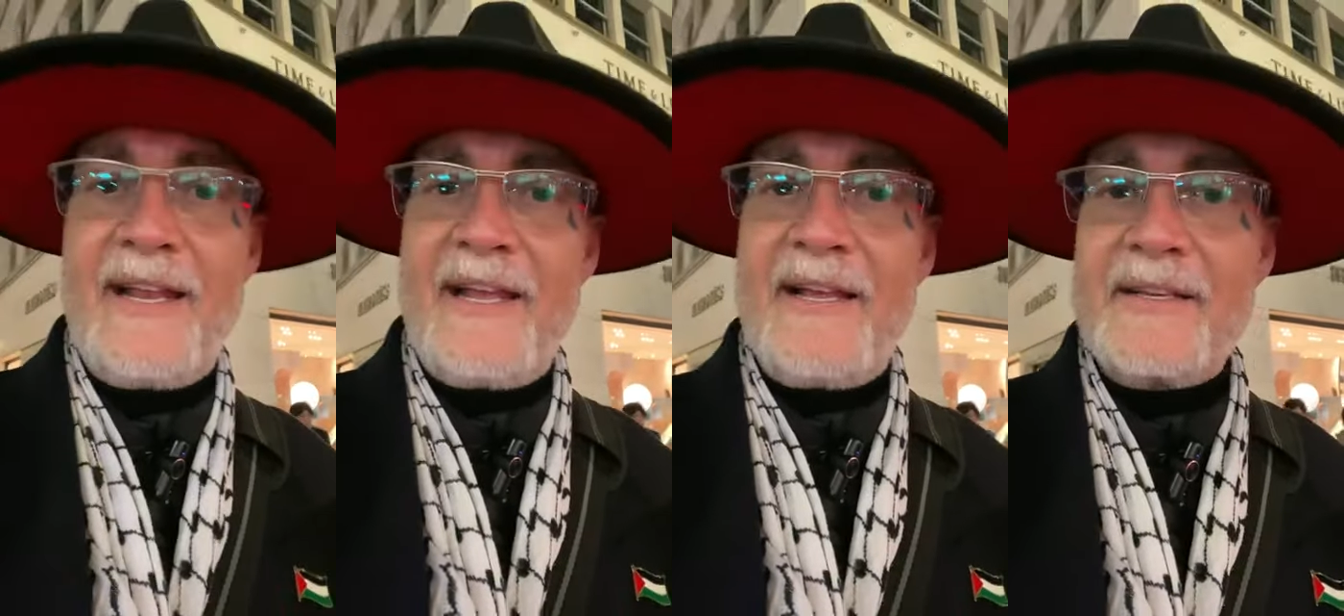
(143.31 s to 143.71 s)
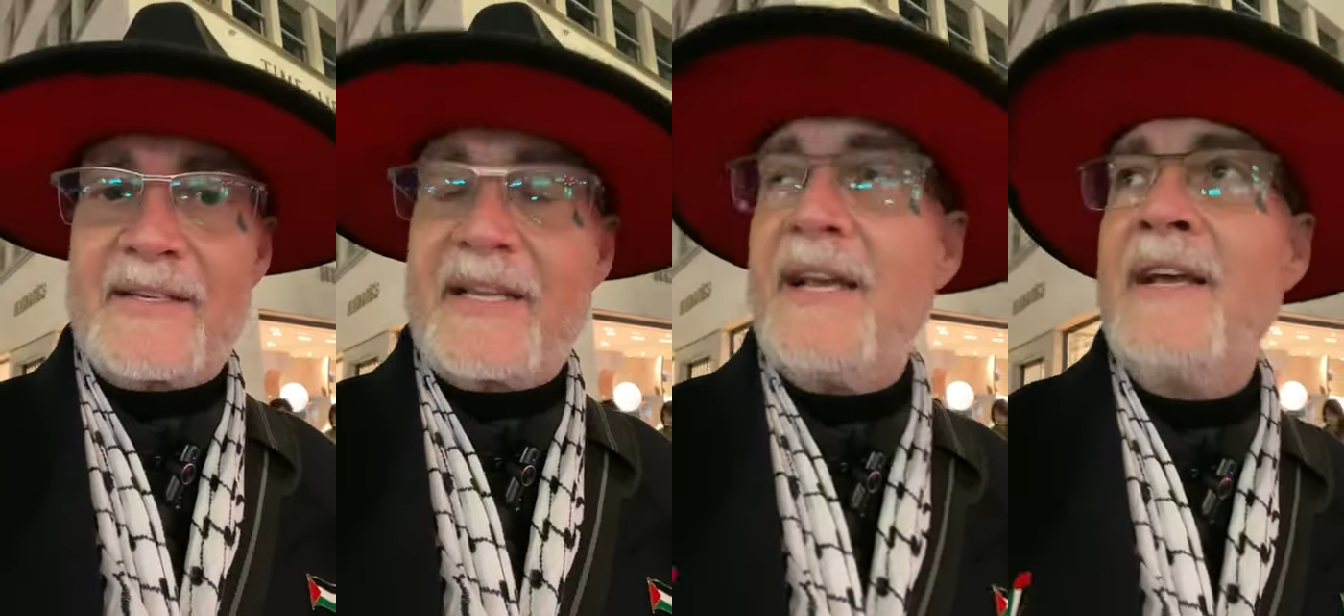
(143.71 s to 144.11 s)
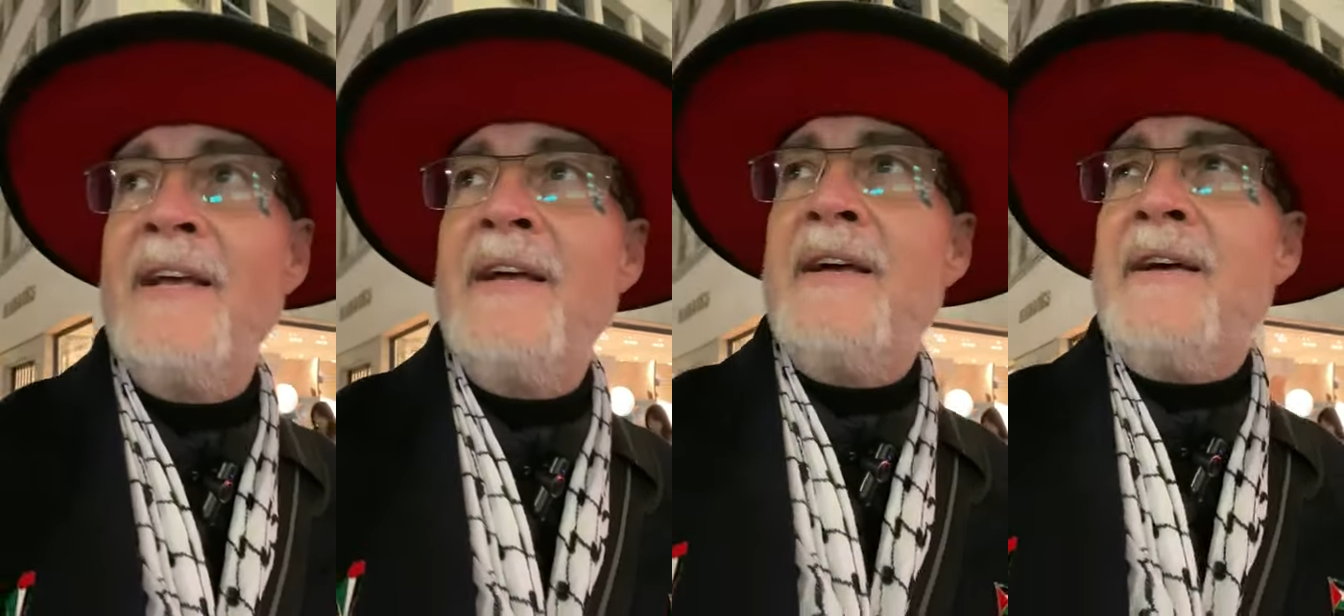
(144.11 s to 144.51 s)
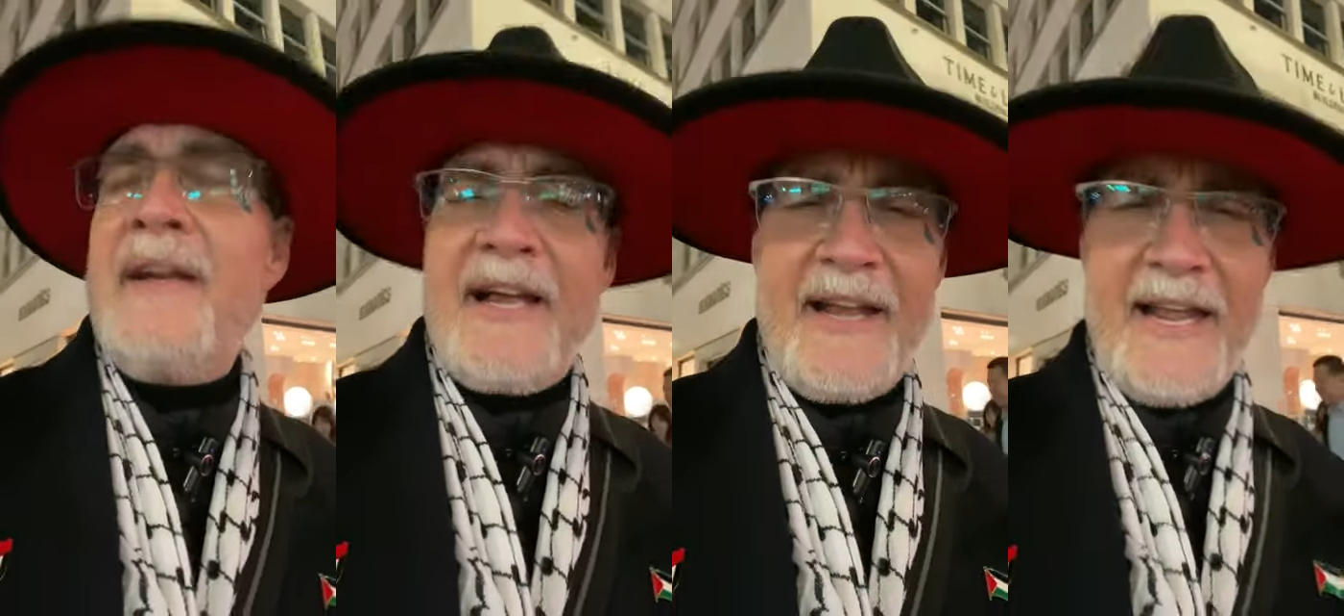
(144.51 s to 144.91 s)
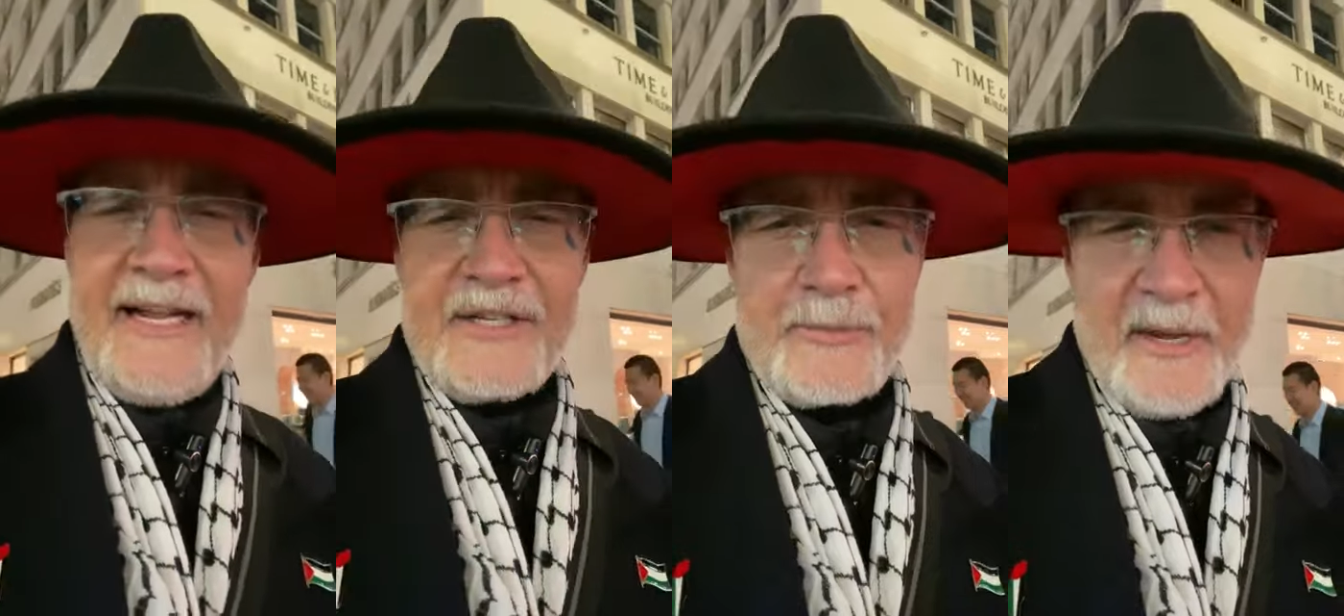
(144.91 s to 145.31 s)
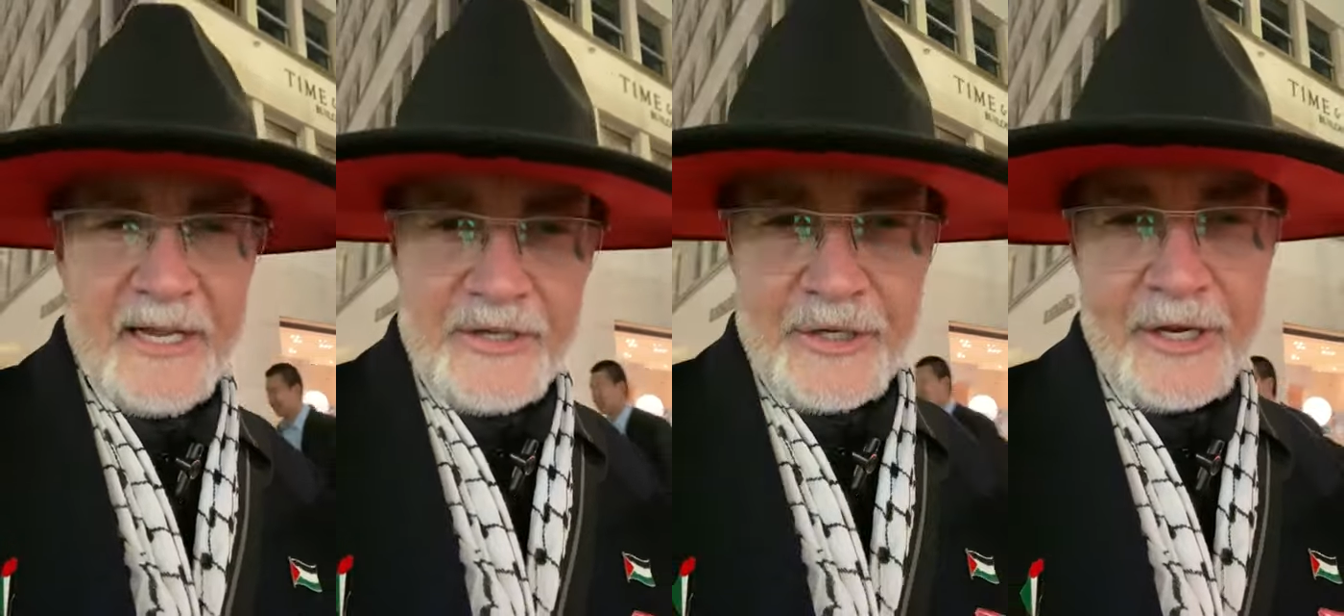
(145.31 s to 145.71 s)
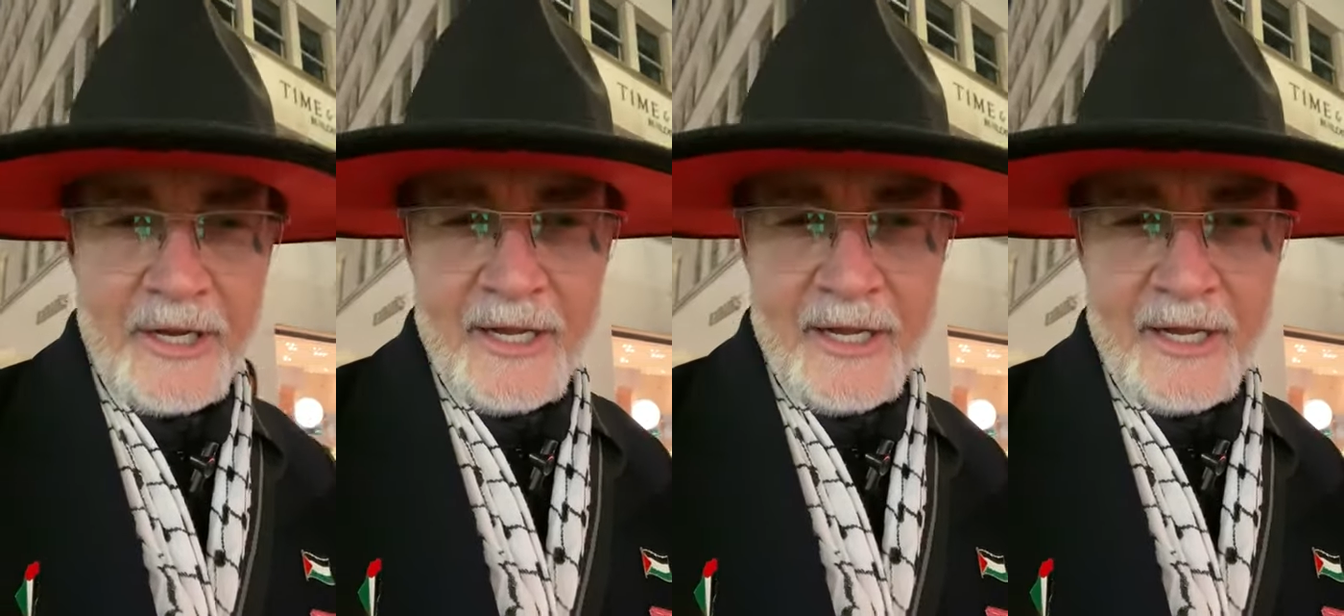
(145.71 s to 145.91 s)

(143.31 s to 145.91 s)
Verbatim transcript: it is. And hate speech.